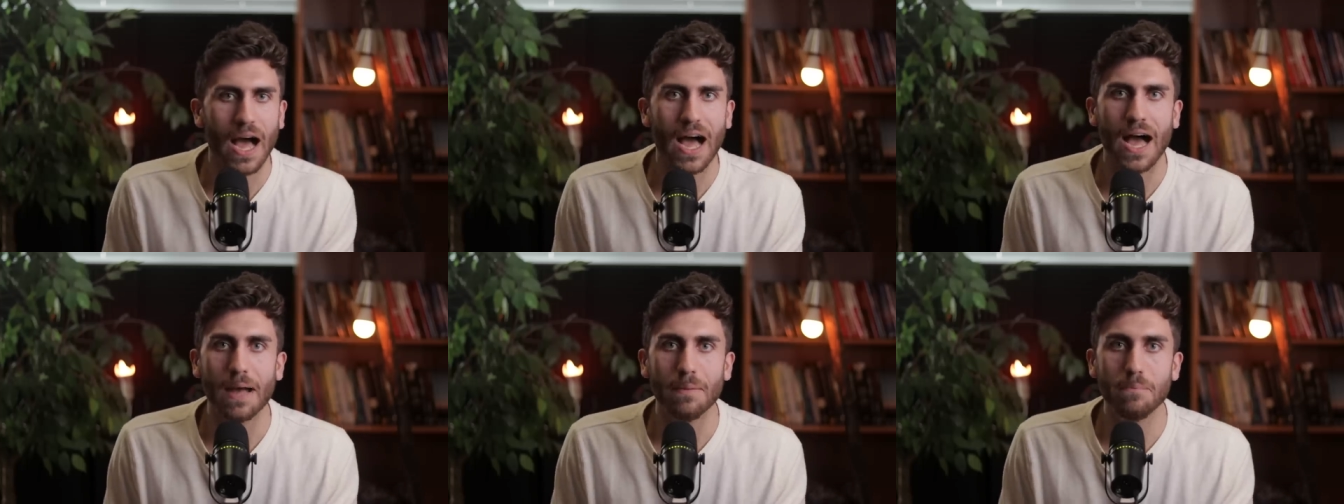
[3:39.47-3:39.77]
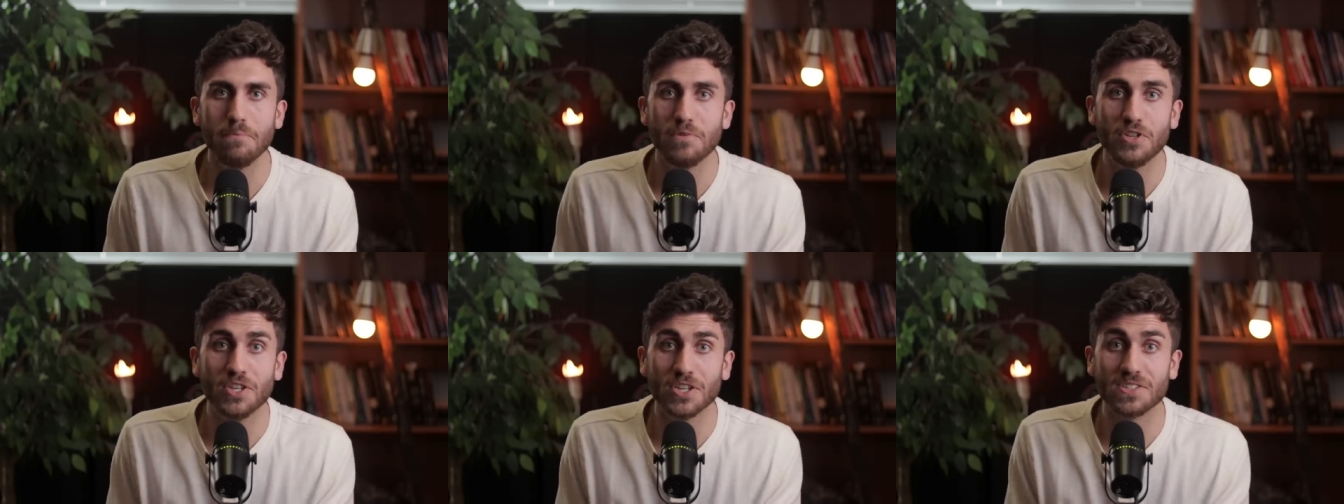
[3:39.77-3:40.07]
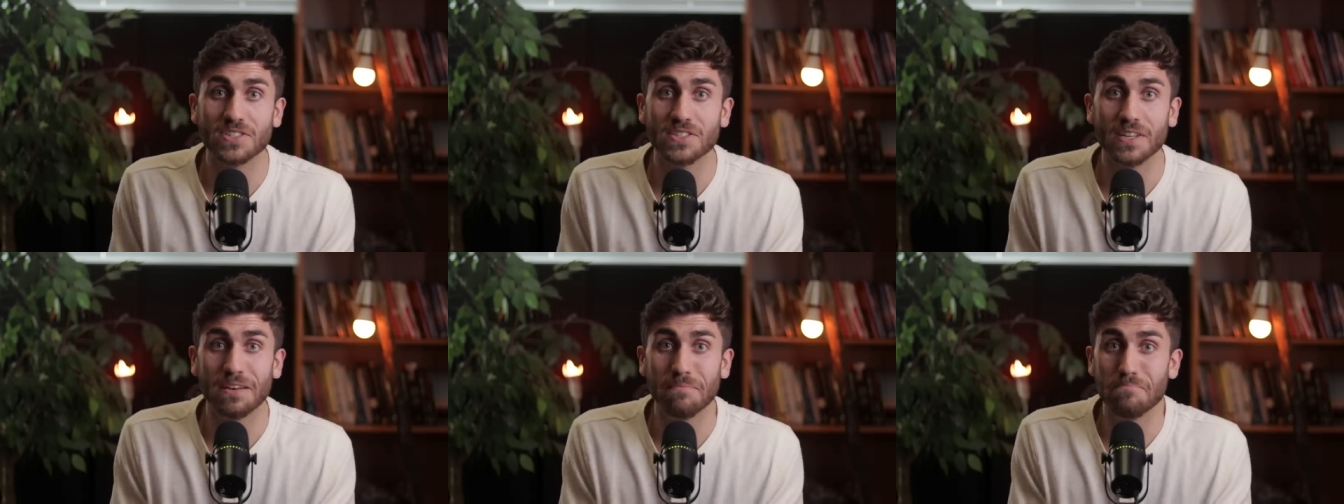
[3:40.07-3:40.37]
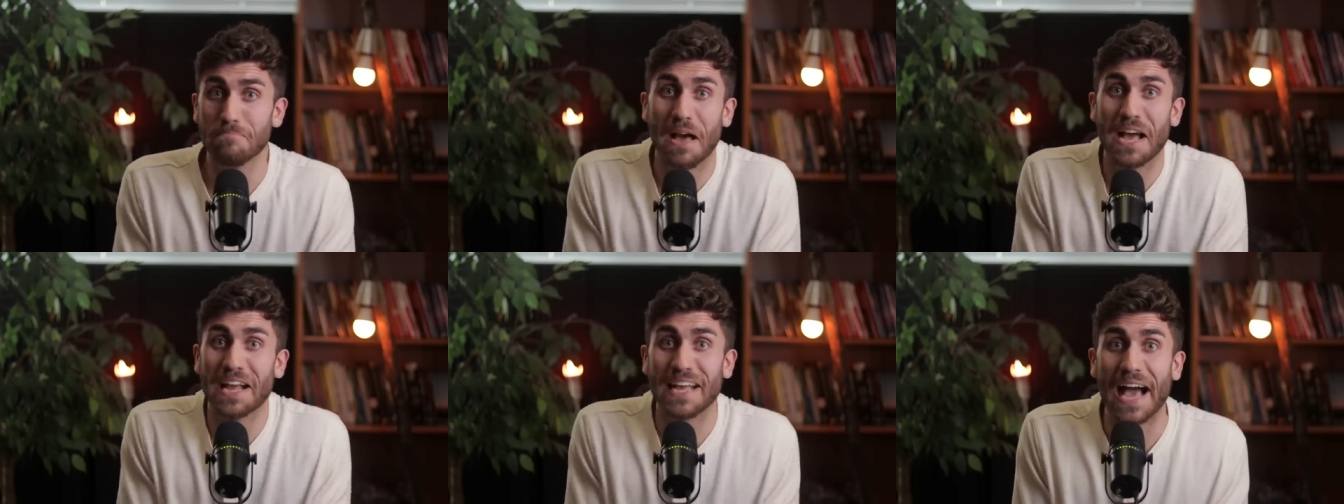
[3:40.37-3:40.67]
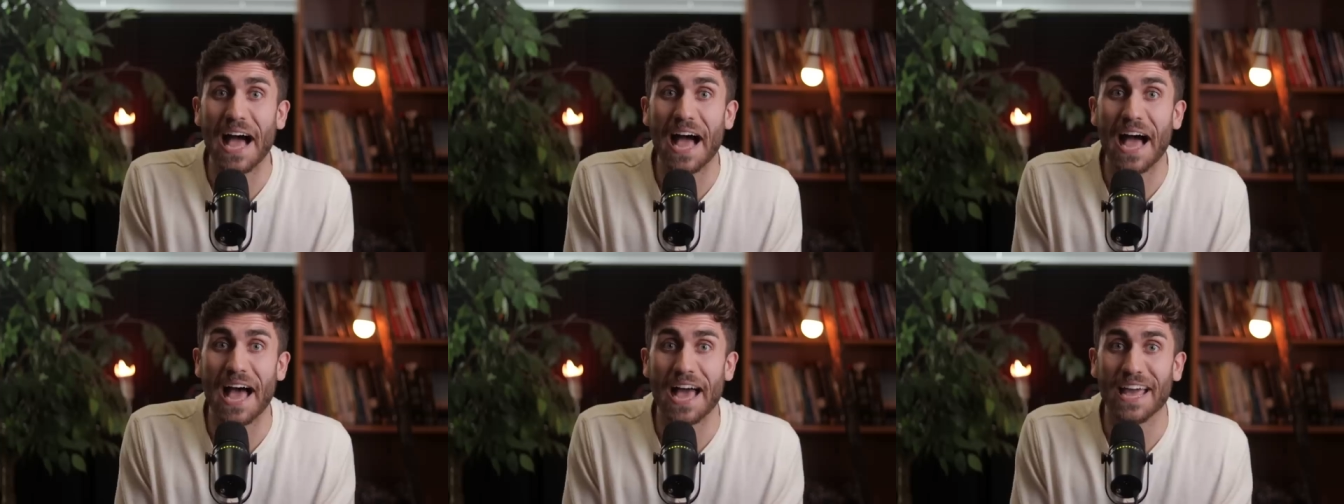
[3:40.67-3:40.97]
i'm just a
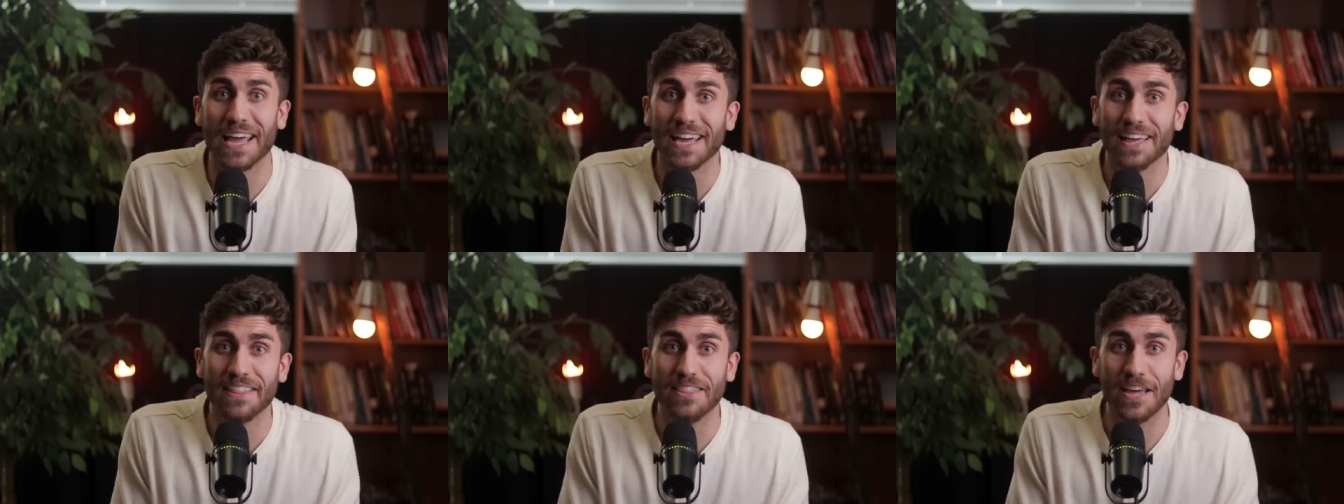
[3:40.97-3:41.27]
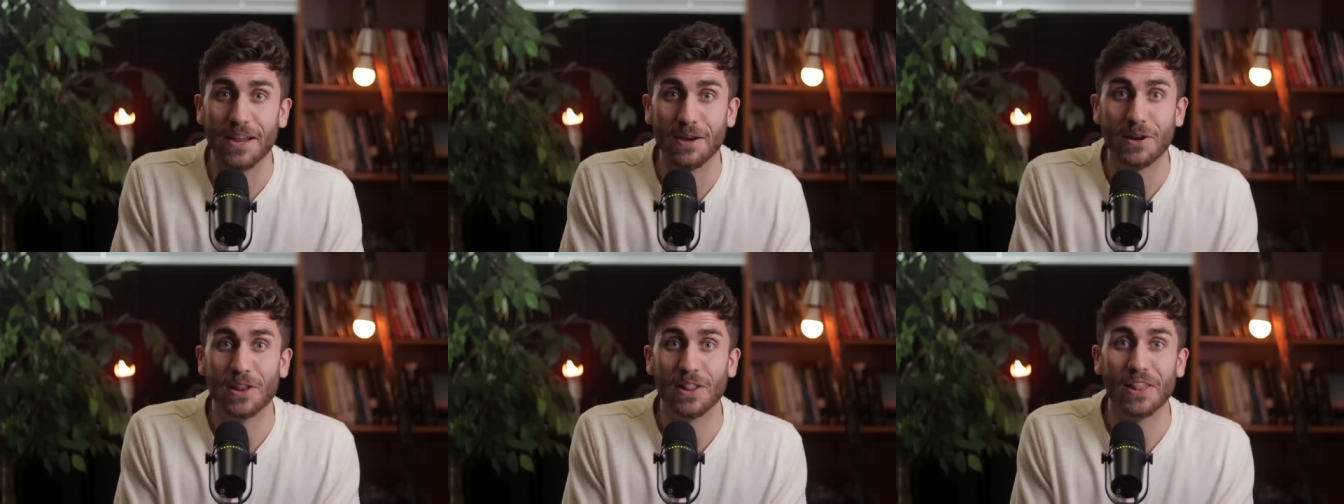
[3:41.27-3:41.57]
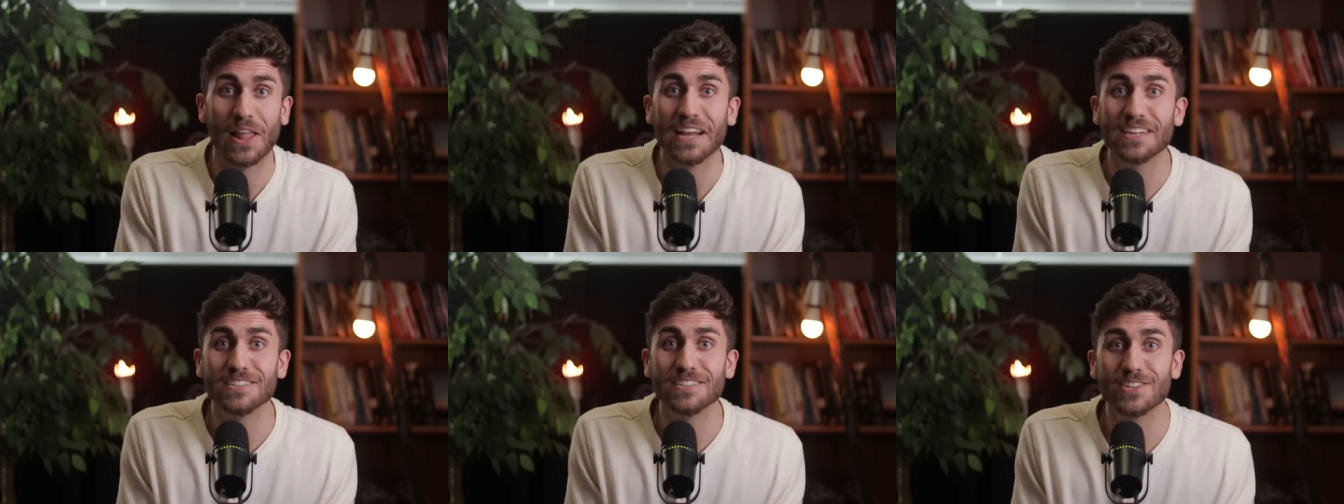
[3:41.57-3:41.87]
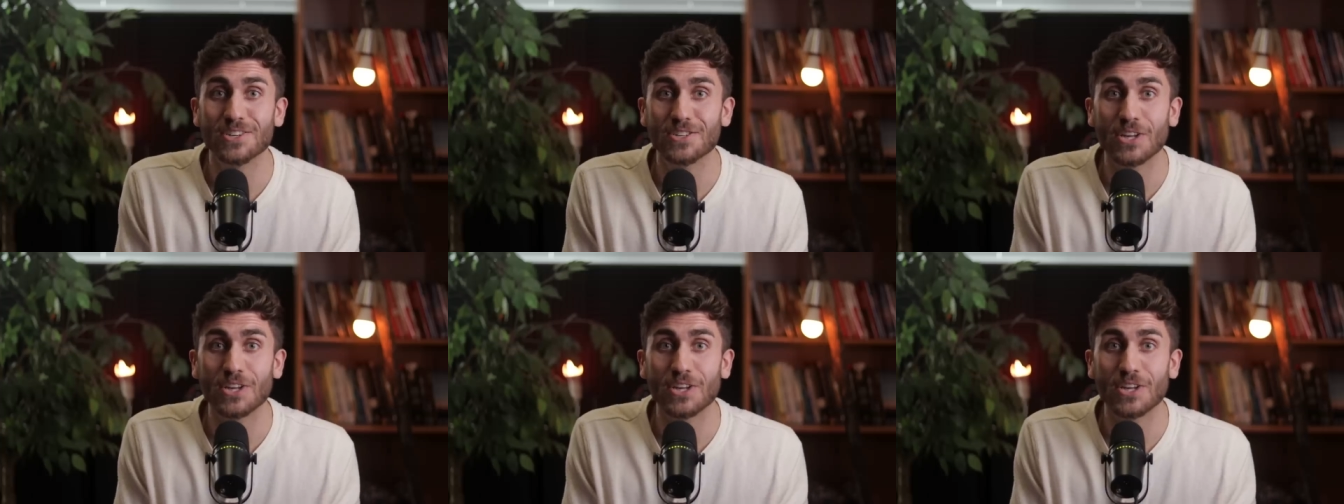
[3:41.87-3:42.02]
guy that likes